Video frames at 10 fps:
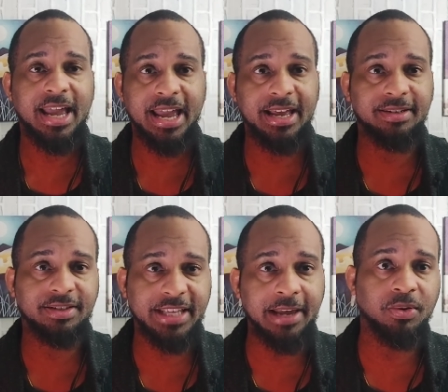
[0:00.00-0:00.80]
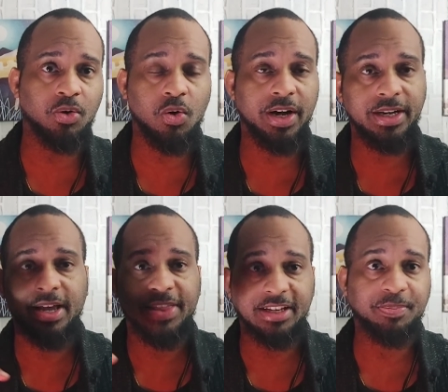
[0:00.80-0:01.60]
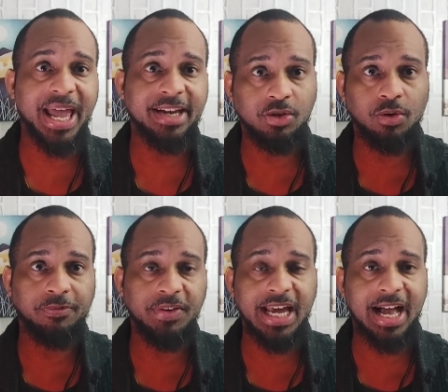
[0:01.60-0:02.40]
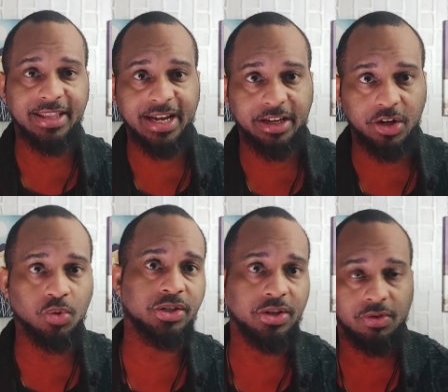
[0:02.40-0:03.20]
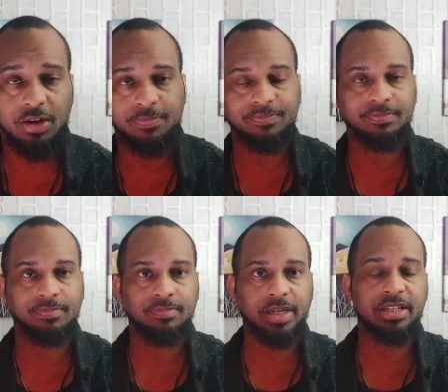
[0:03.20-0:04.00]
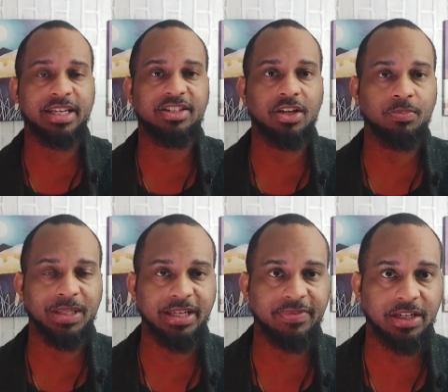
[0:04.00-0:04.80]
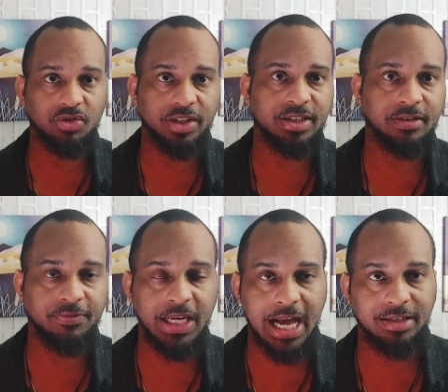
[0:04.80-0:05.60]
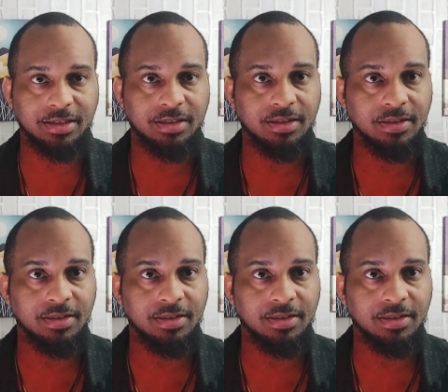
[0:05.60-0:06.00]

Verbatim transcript: And stable coin that's pegged to a fiat that could go to zero because they still believe in and trust in the fiats.